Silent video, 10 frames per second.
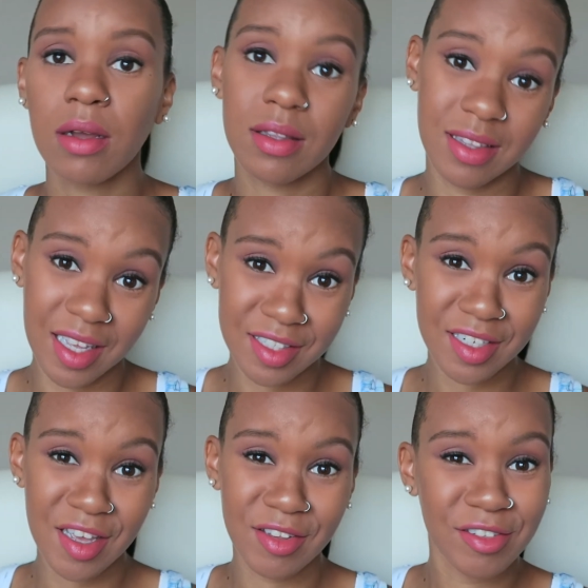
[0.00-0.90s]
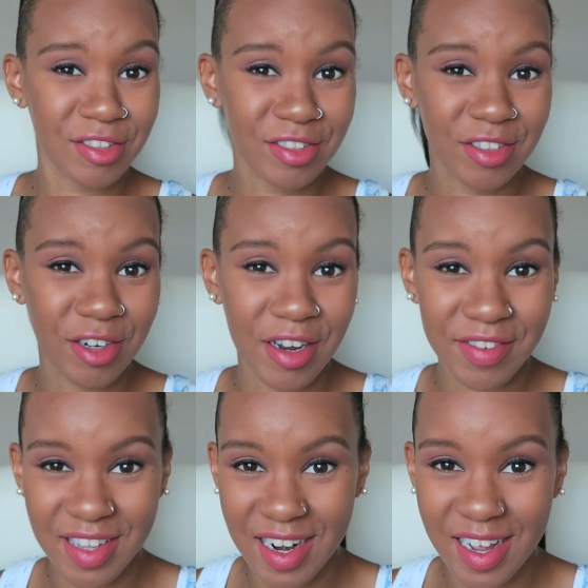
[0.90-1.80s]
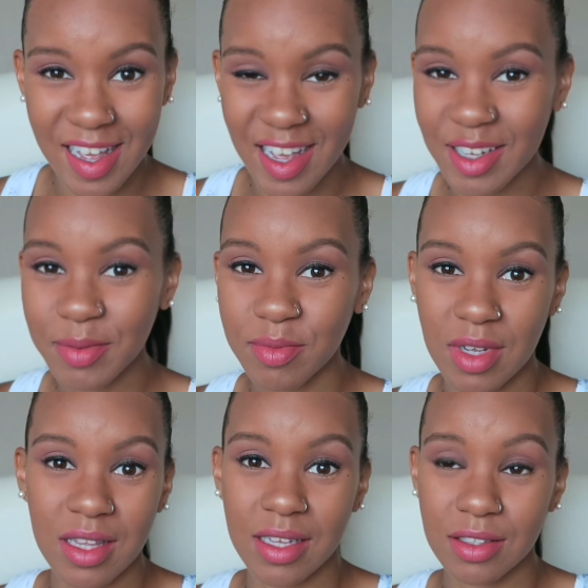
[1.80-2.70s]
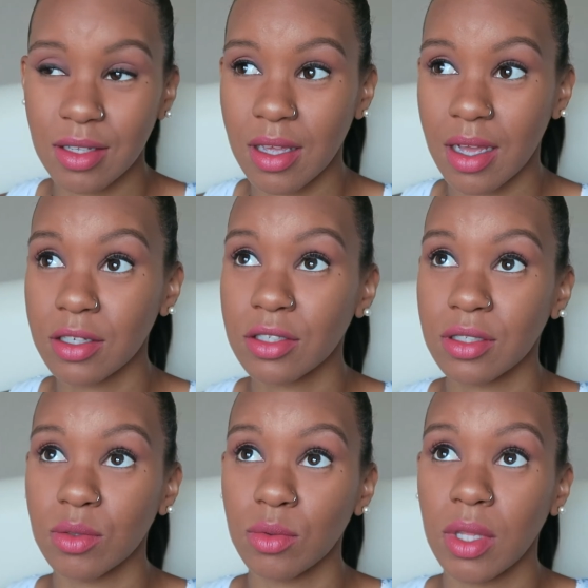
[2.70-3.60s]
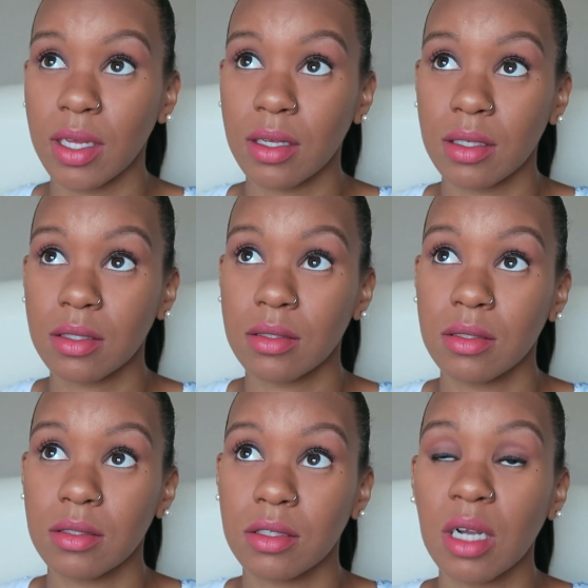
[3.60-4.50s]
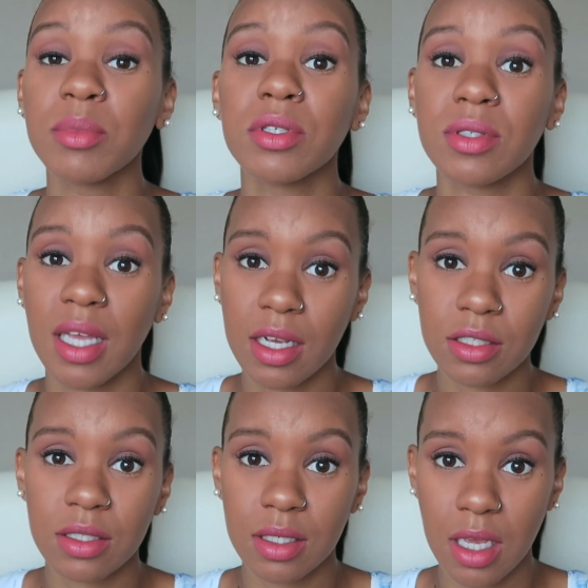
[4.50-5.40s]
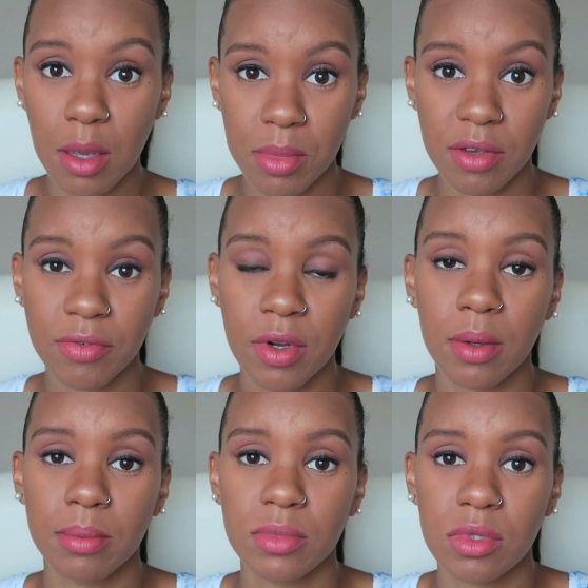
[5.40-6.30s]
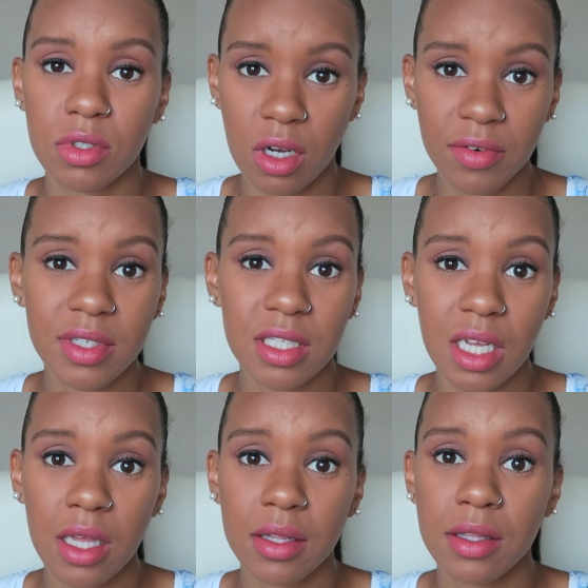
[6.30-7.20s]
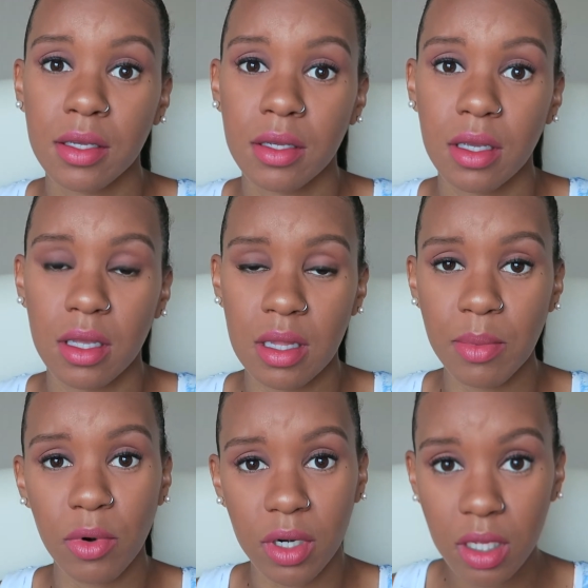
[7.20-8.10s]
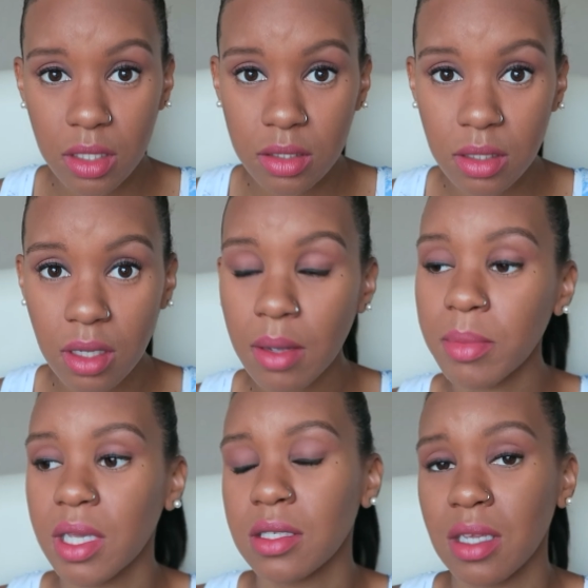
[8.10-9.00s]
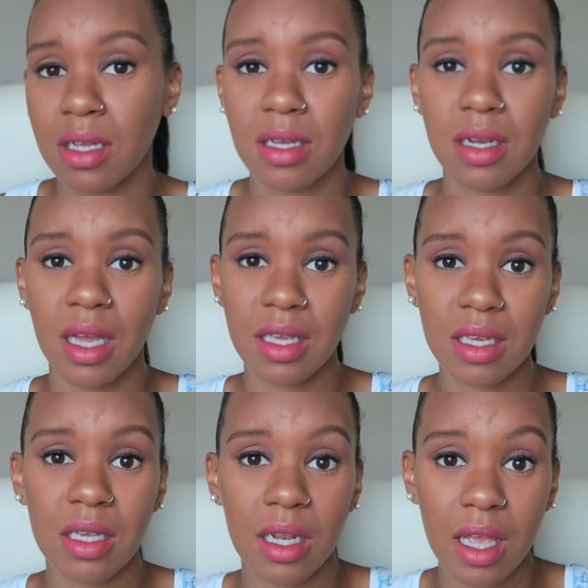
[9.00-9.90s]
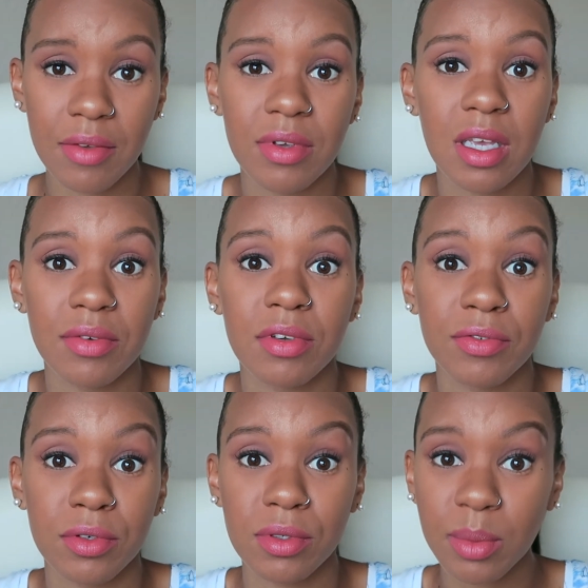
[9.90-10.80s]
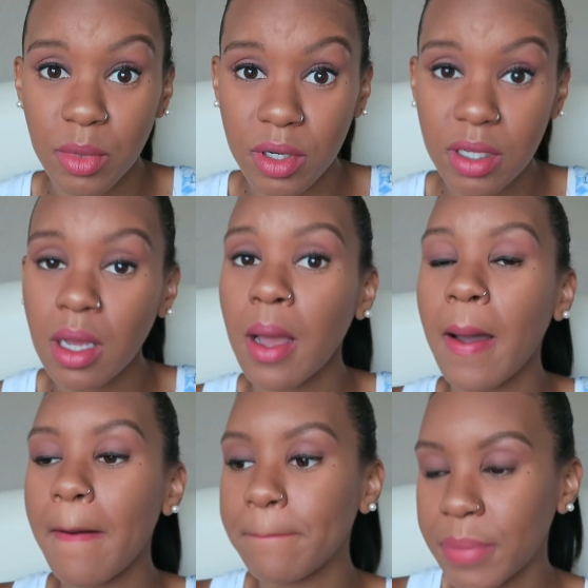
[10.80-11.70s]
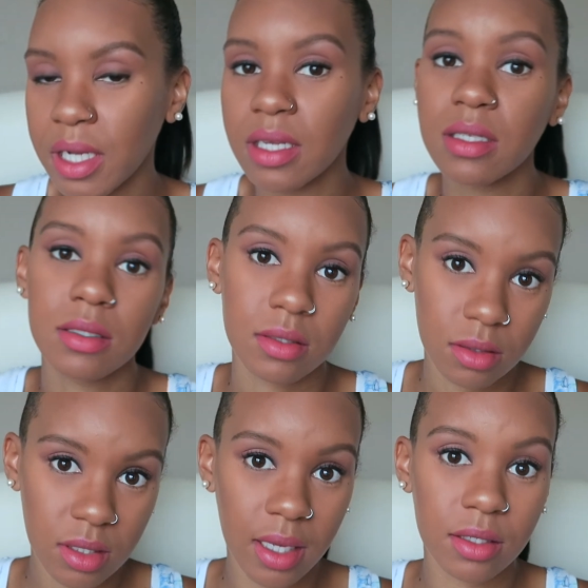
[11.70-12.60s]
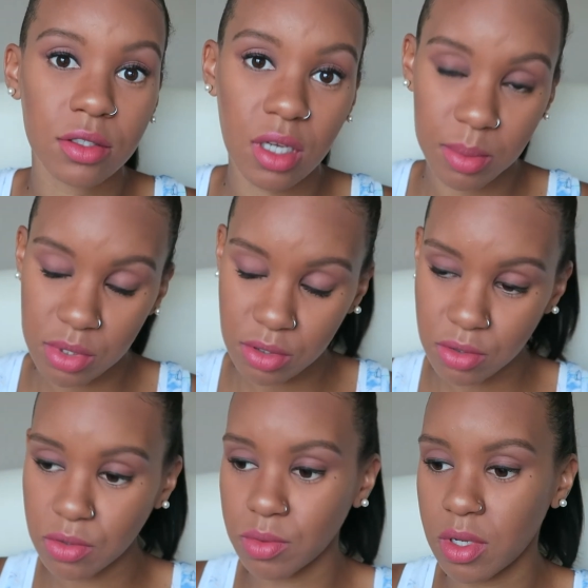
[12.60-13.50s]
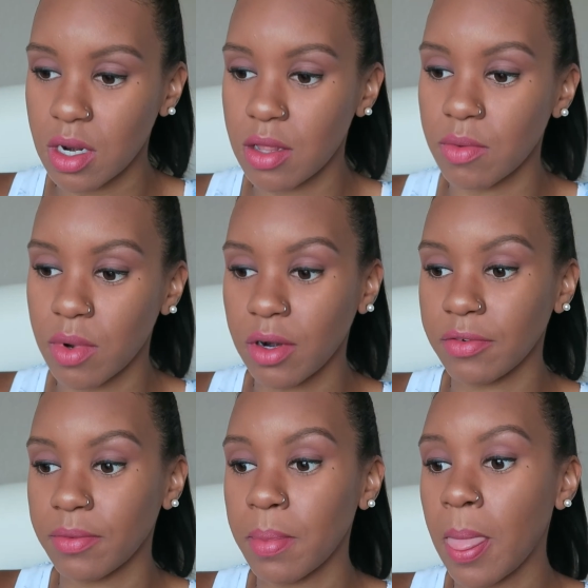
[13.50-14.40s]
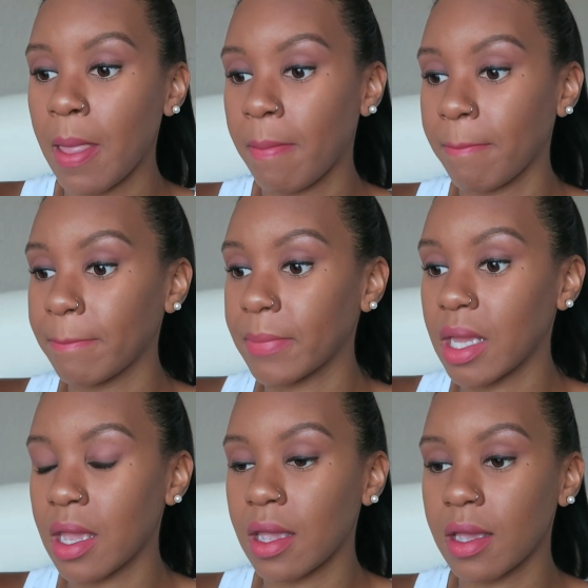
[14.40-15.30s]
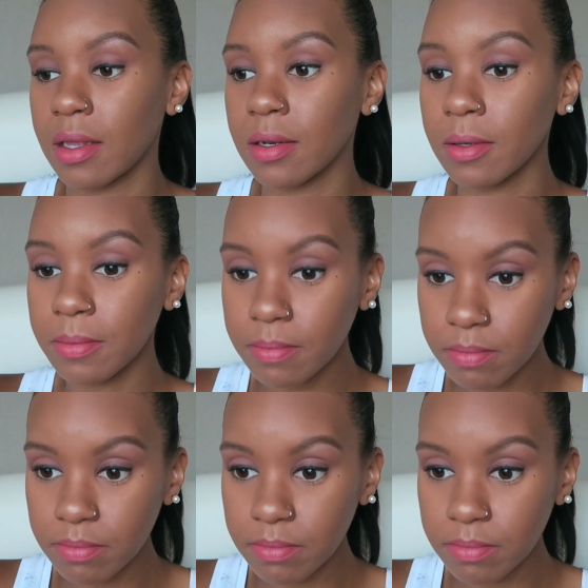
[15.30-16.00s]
That's another craving that I had, and that's actually that Jamba Juice actually kept me from starving to death in the mornings, because I could not eat heavy food in the morning. But yeah, Jamba Juice was another one of them. And